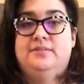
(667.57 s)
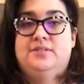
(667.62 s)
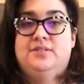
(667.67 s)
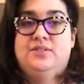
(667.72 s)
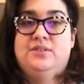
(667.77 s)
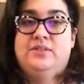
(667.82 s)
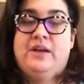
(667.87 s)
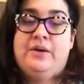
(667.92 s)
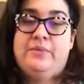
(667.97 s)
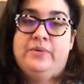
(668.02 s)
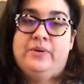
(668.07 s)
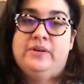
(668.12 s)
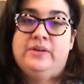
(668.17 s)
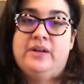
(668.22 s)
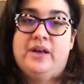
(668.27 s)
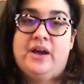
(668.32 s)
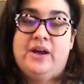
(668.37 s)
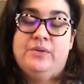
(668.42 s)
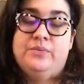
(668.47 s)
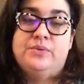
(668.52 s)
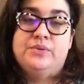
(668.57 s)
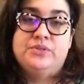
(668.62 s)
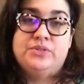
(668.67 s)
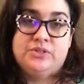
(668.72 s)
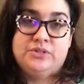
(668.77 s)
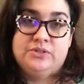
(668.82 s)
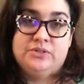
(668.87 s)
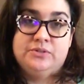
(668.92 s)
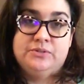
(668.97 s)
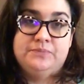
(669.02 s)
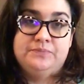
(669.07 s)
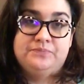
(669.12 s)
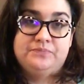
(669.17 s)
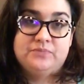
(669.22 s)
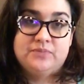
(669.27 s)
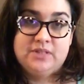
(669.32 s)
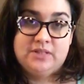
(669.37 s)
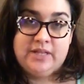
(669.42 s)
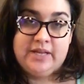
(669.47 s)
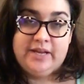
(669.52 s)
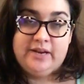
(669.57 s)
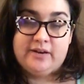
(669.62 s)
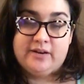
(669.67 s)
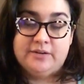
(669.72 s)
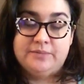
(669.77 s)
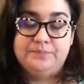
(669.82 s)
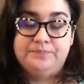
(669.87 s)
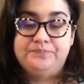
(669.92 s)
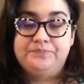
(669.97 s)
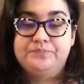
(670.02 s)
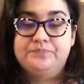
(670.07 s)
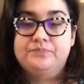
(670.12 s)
So that one I will do later.